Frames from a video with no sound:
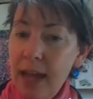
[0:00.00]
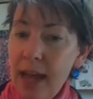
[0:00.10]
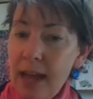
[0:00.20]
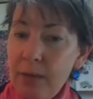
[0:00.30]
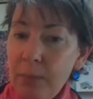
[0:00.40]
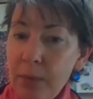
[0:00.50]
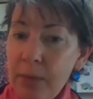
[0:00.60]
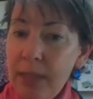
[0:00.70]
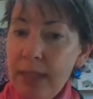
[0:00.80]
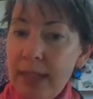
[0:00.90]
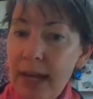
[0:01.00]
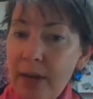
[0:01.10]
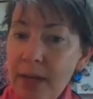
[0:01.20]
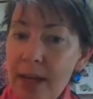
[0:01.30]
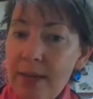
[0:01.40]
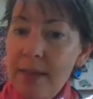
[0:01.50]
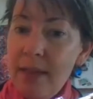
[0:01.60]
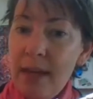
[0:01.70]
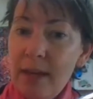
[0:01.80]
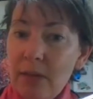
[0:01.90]
and put it down and
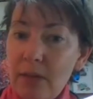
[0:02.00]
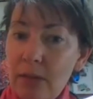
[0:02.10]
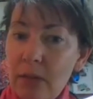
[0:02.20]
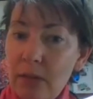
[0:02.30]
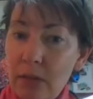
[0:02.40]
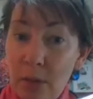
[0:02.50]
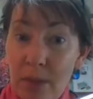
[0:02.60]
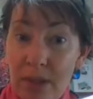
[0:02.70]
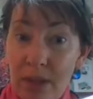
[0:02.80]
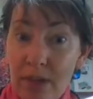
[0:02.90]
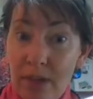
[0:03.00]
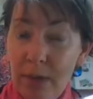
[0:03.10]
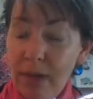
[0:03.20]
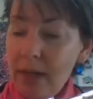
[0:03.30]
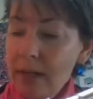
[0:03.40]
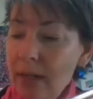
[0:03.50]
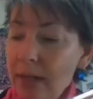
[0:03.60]
then twist onto it.